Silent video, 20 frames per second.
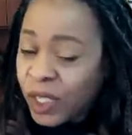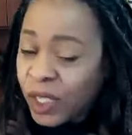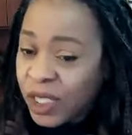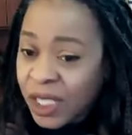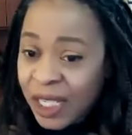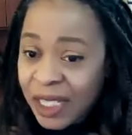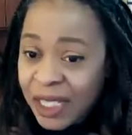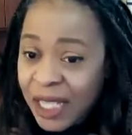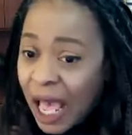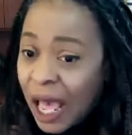
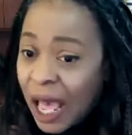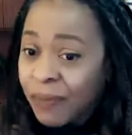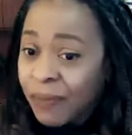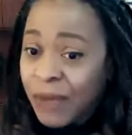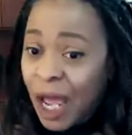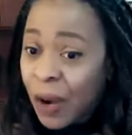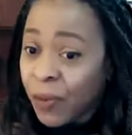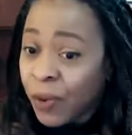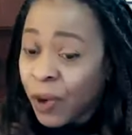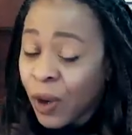which says
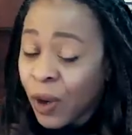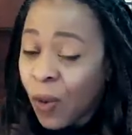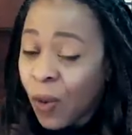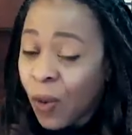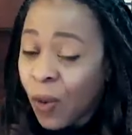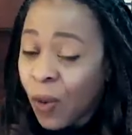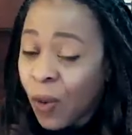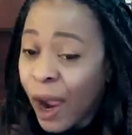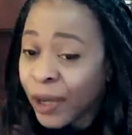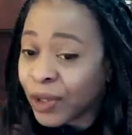I'm not
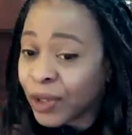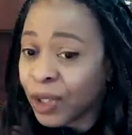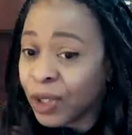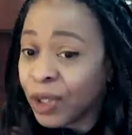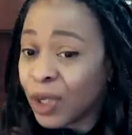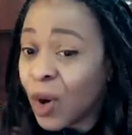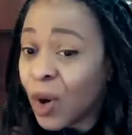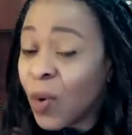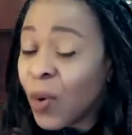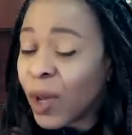required
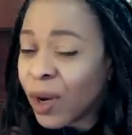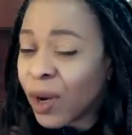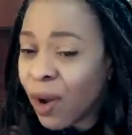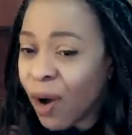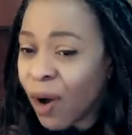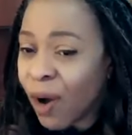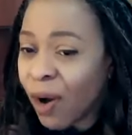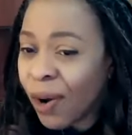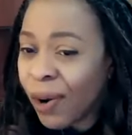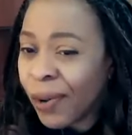to
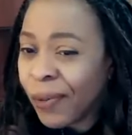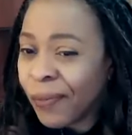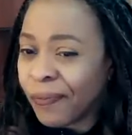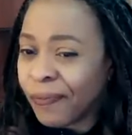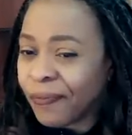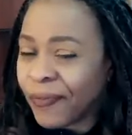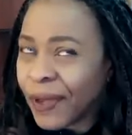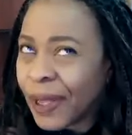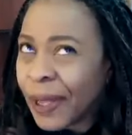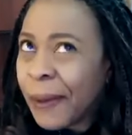know it all,